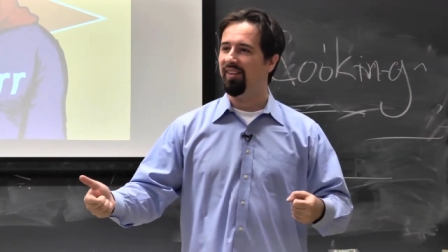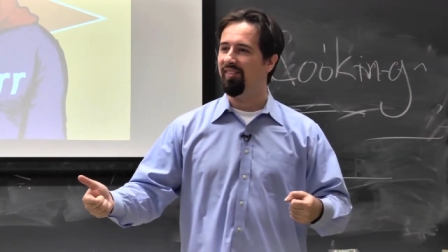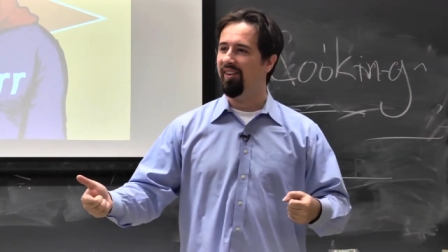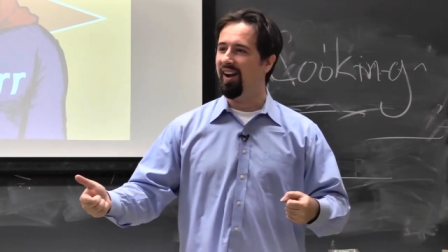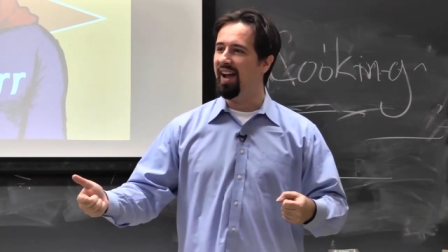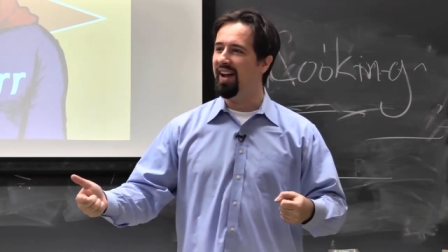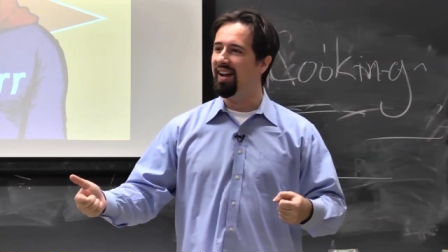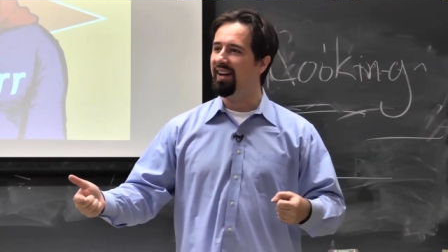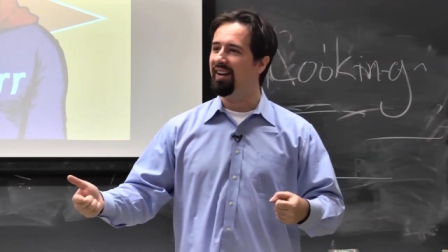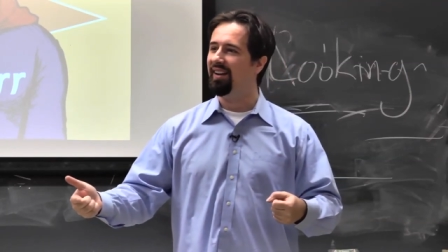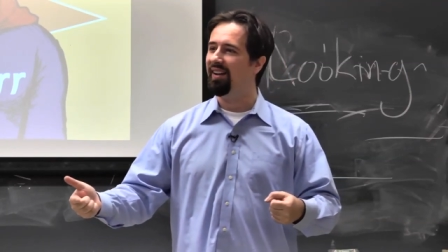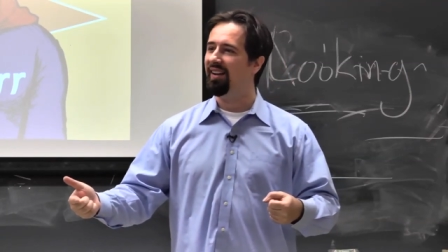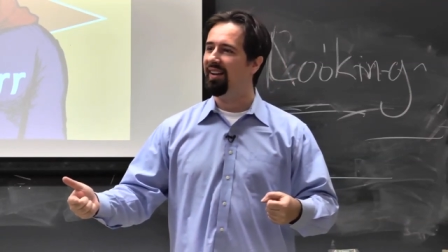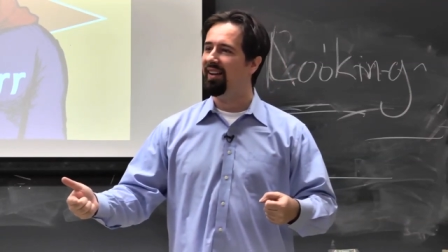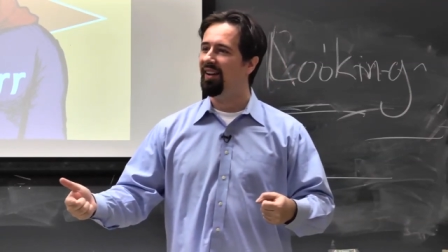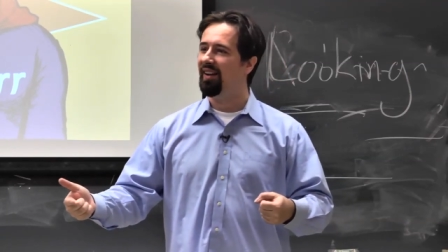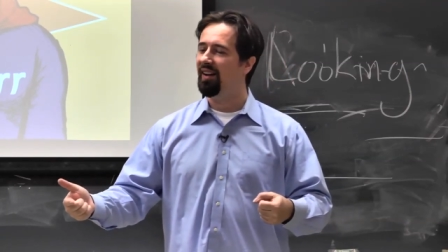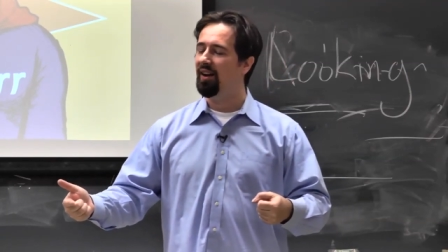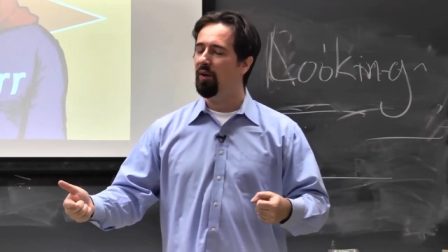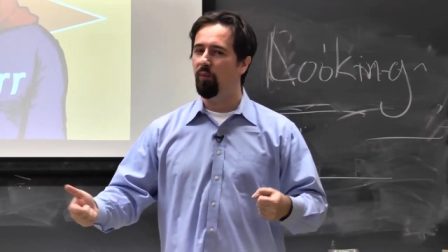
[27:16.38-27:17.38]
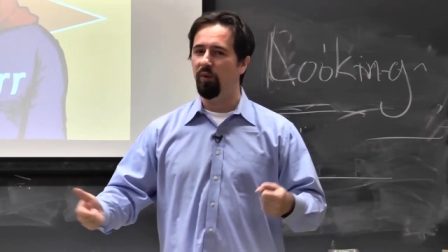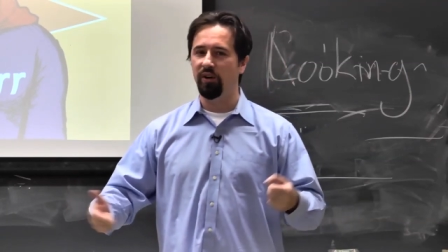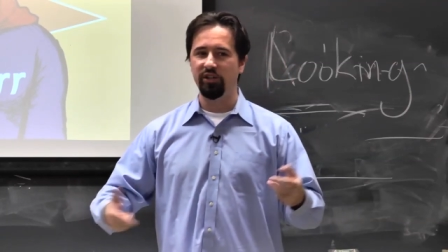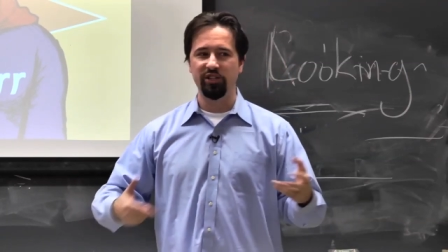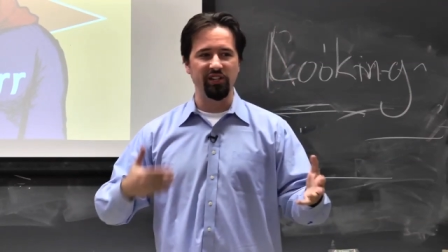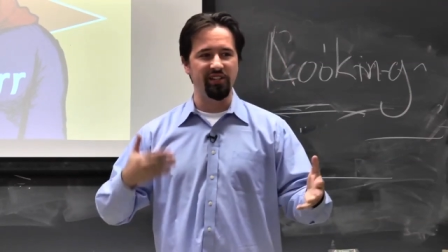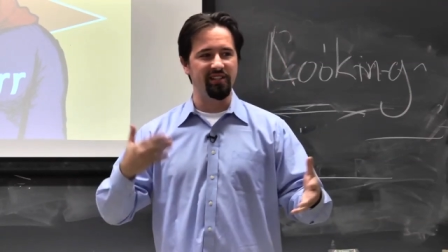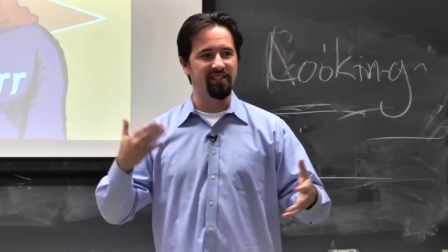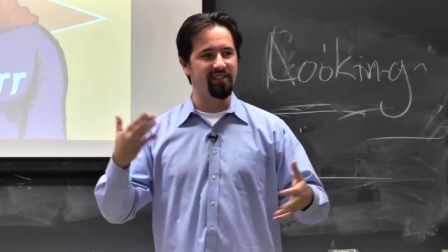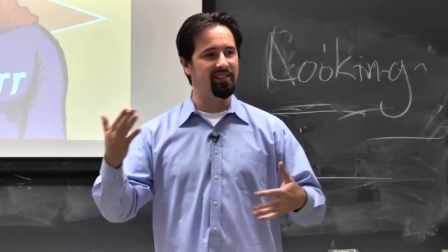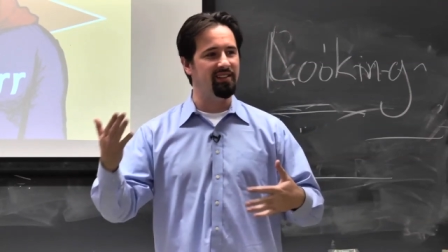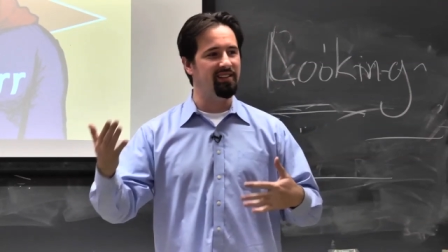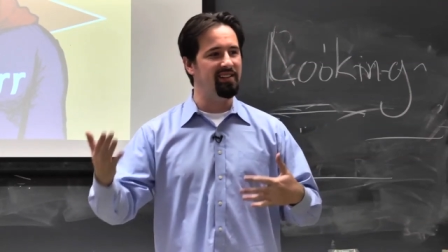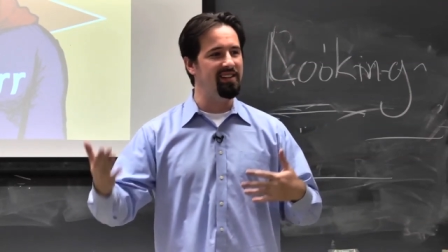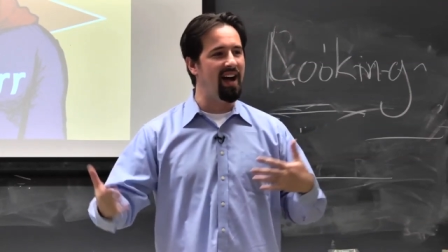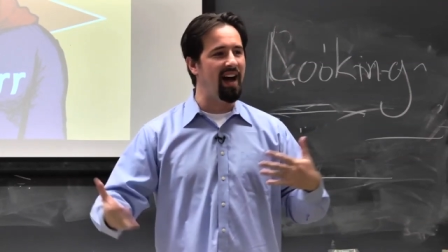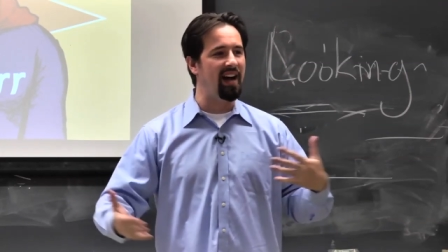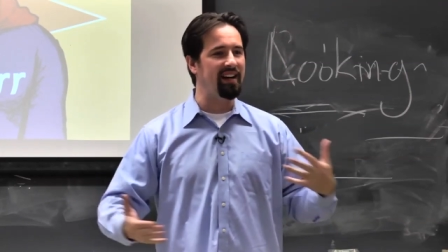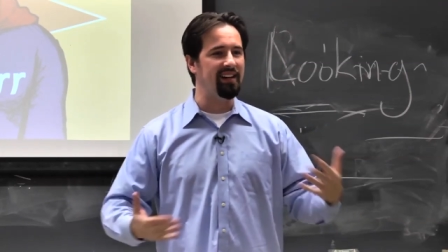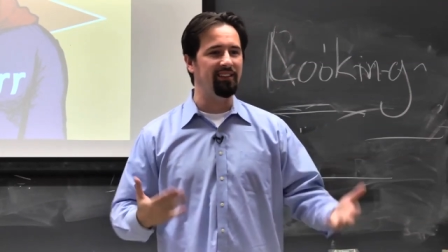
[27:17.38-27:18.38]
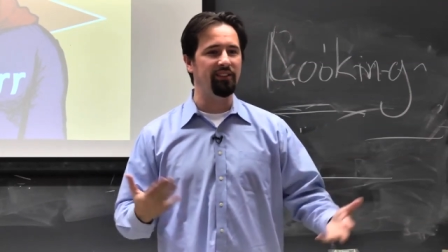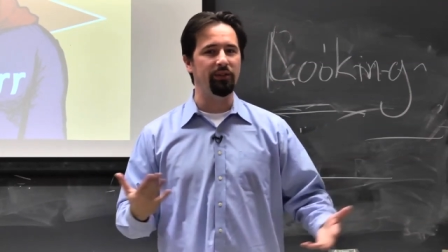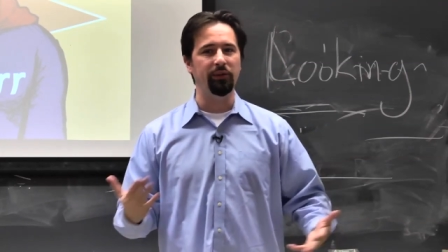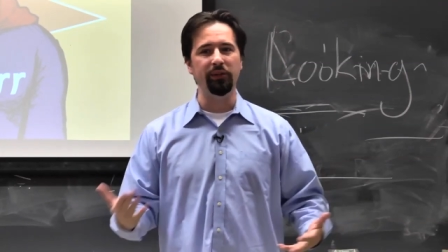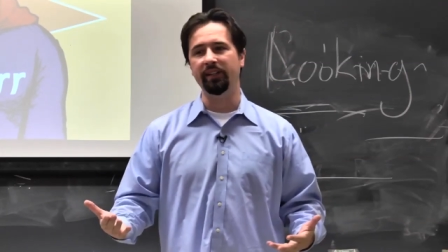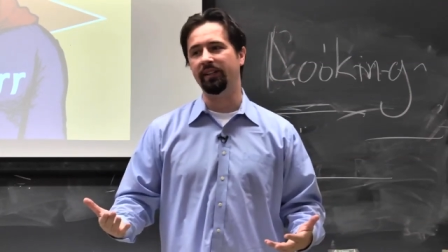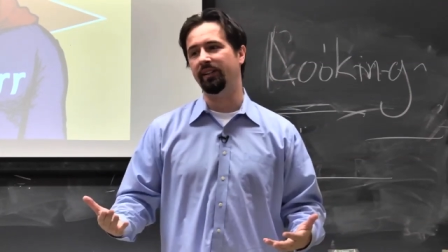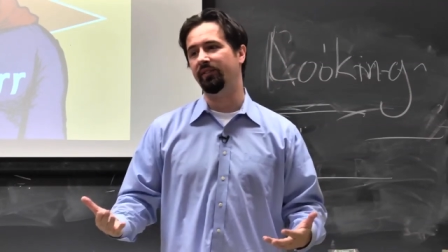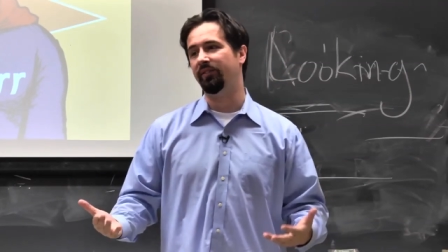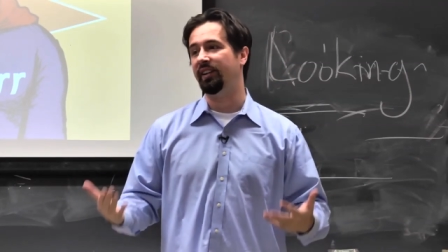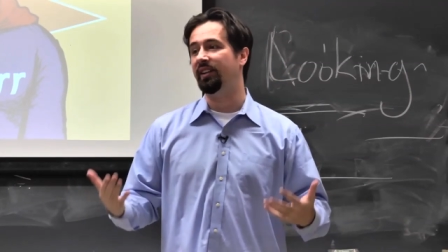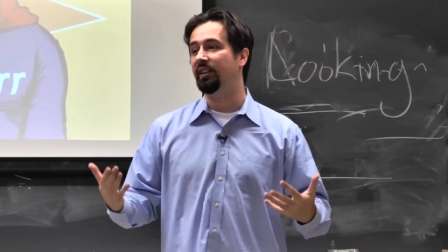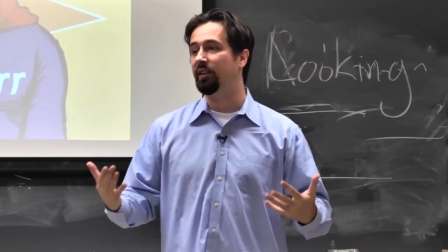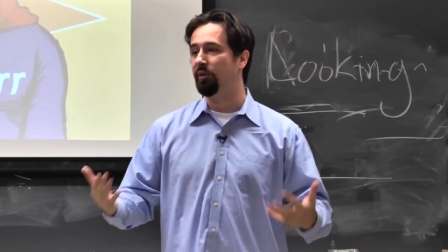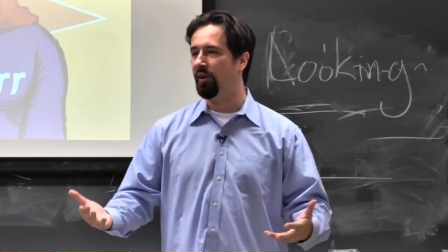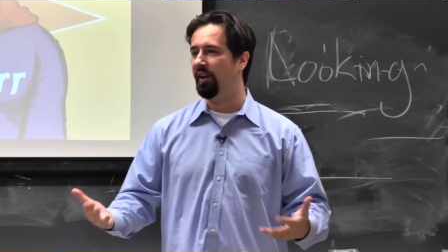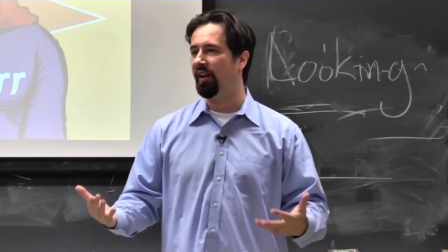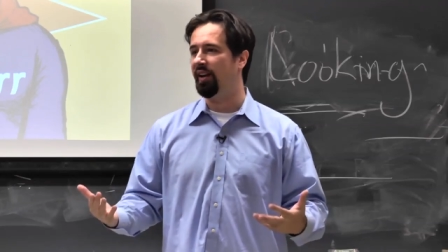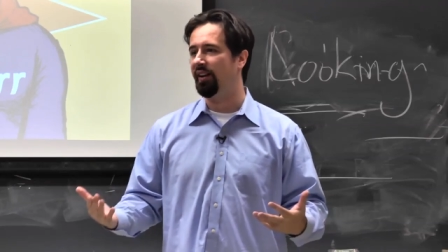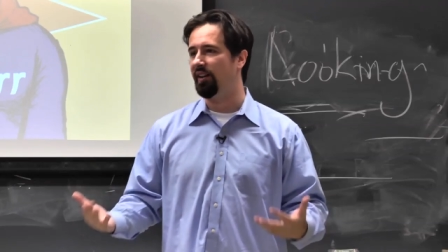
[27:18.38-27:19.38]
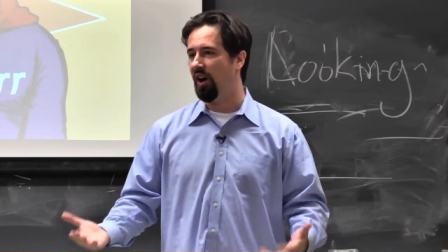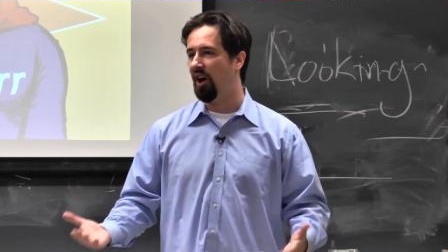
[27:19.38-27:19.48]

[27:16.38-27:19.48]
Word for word: right? We're just not intuitively doing it